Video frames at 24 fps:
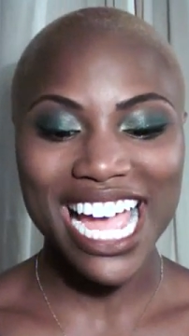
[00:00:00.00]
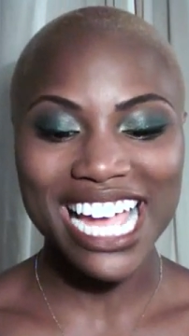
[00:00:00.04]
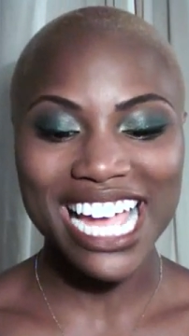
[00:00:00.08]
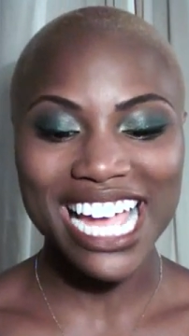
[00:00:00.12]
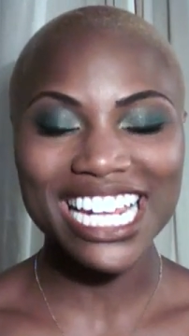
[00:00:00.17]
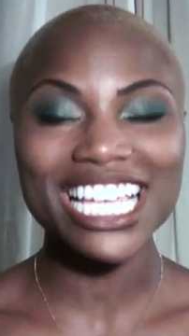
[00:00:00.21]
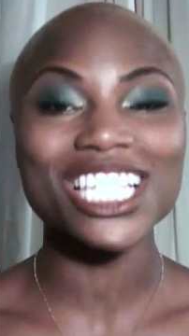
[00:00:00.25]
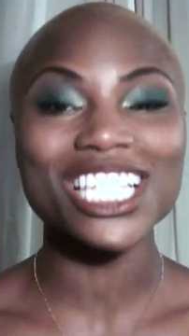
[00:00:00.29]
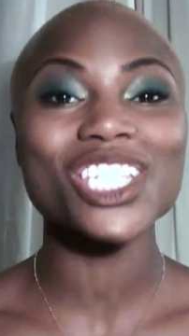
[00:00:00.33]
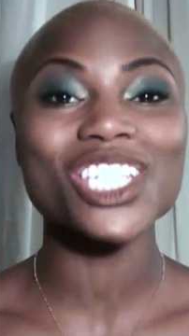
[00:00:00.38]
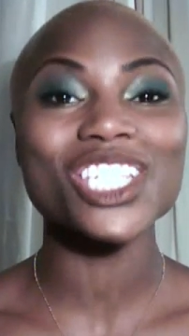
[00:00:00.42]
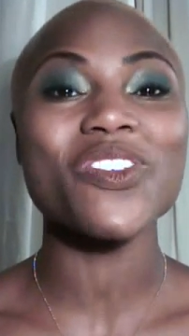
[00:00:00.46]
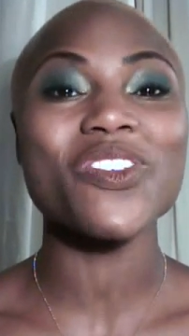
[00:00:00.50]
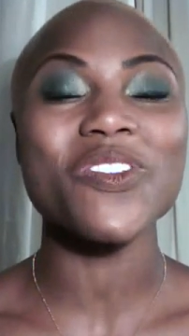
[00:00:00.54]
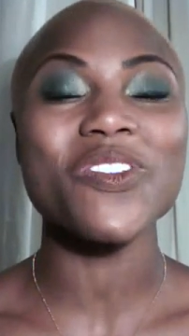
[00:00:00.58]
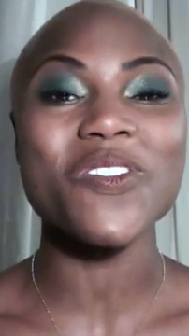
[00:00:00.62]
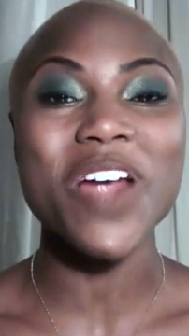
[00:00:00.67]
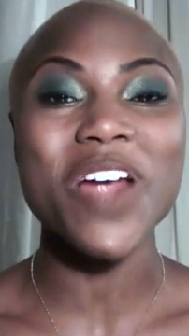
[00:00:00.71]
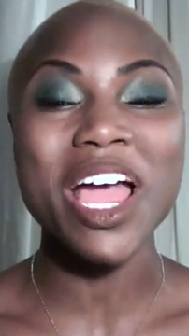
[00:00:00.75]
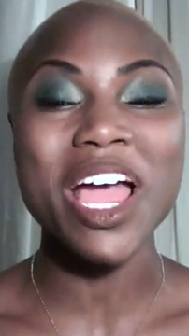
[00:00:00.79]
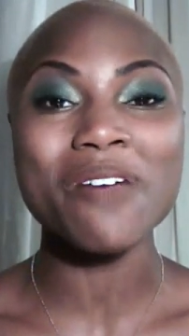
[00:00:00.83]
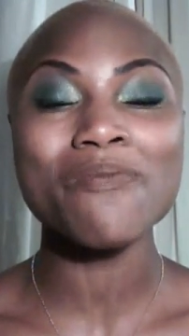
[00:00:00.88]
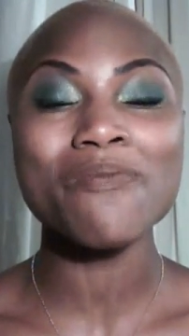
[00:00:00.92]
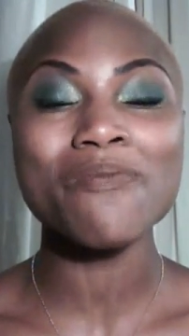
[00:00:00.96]
is
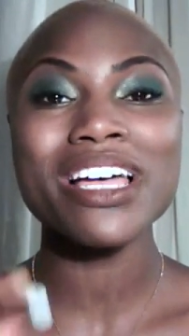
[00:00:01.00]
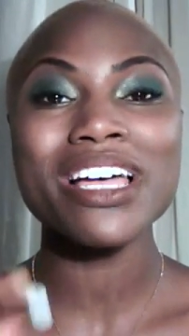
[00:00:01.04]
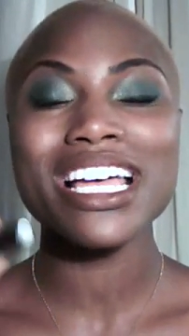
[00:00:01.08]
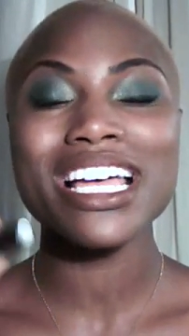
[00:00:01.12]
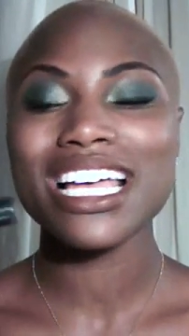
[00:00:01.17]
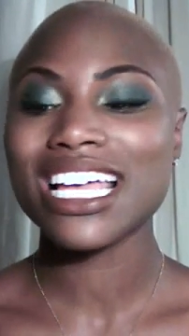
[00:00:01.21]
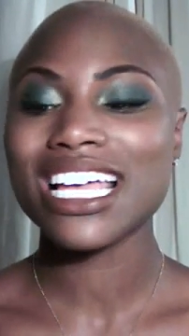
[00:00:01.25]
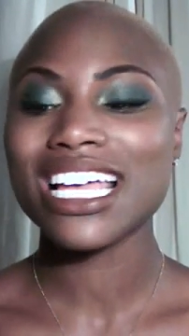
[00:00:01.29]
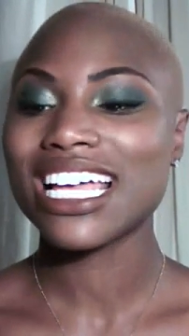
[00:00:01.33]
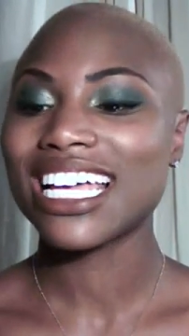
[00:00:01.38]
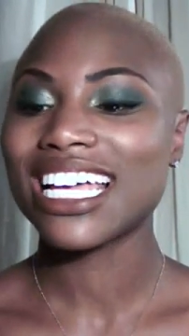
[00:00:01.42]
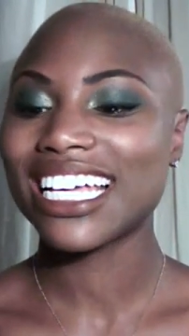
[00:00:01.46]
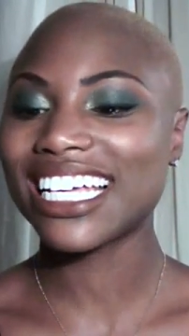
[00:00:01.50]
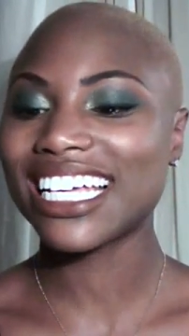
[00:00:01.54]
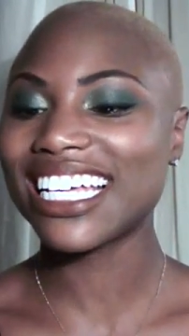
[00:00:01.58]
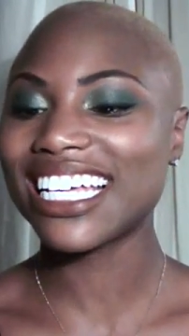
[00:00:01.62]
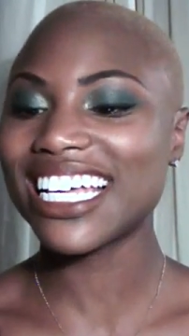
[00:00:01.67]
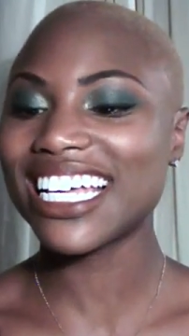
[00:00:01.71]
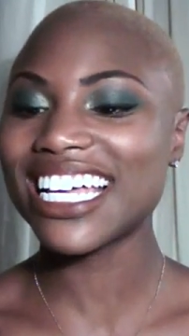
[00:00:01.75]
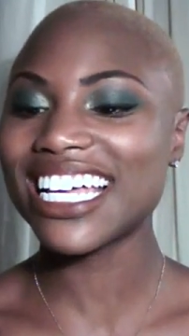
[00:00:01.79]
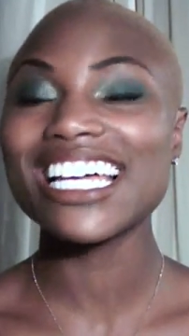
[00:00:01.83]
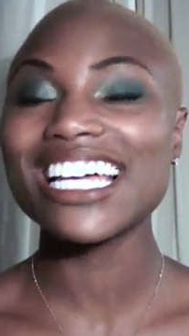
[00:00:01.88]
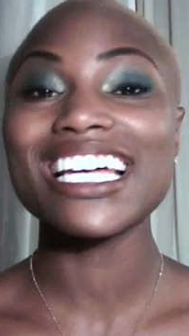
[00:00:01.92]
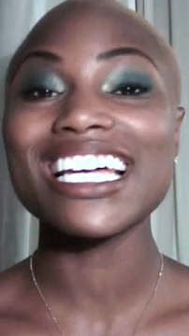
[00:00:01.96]
Creme
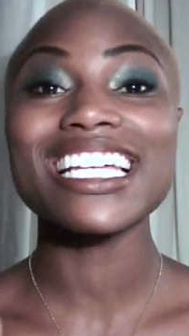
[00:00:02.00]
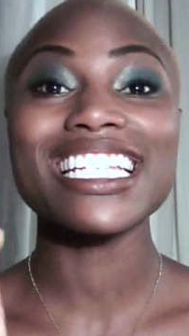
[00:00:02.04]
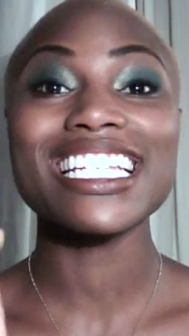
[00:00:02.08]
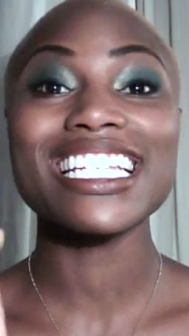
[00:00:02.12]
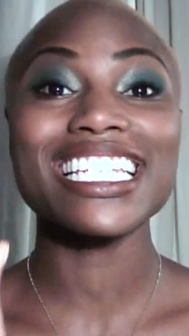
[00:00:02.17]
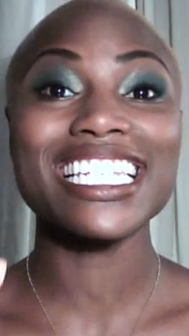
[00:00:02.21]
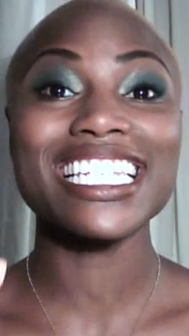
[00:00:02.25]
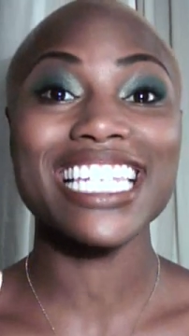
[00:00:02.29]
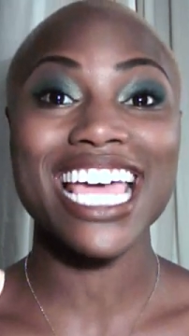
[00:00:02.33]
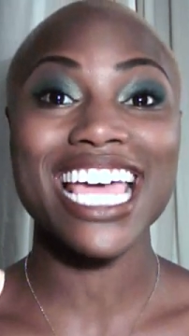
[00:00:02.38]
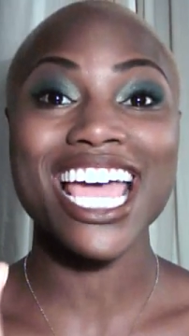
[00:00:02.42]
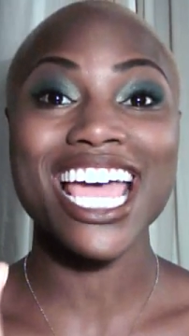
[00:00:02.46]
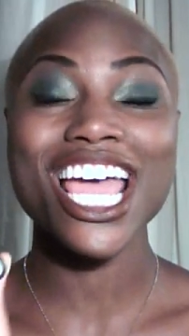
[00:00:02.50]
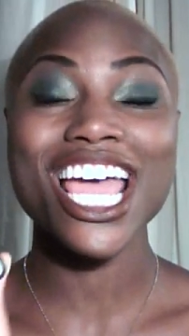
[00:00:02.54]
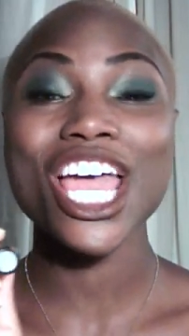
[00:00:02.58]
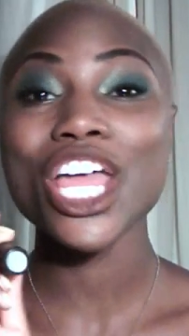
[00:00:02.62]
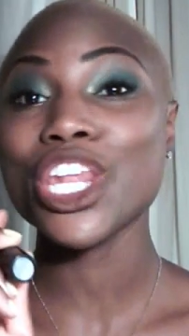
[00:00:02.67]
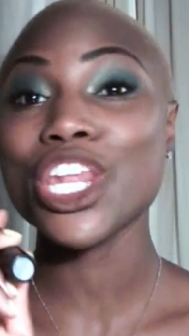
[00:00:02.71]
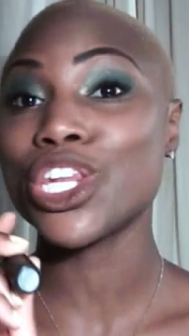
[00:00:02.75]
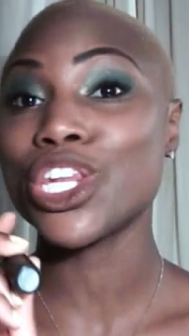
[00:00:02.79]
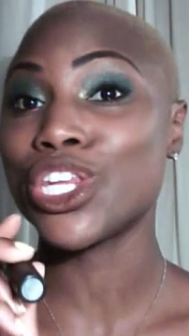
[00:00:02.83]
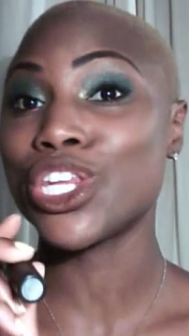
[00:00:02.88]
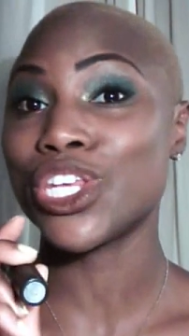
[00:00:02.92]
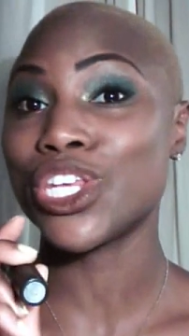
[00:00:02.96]
de
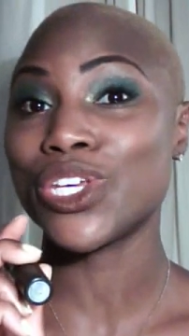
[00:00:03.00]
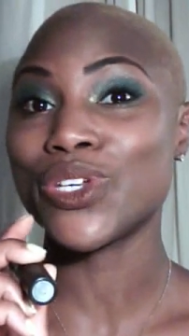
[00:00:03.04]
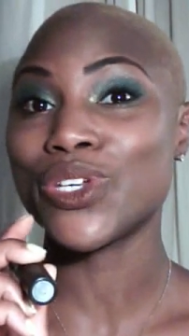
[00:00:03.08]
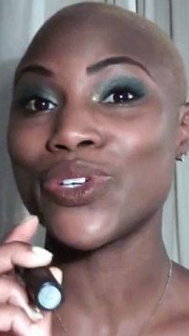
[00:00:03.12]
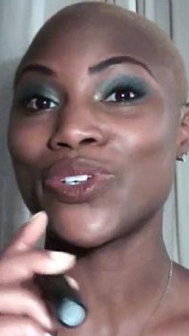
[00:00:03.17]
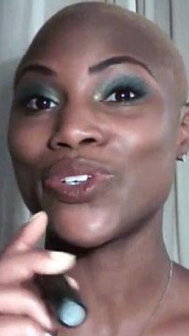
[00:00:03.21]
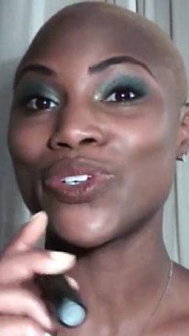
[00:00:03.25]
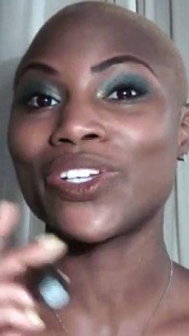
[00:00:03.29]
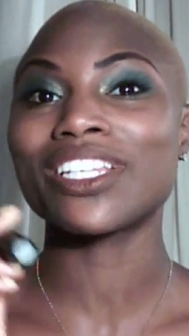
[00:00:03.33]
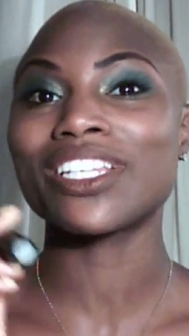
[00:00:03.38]
Nude.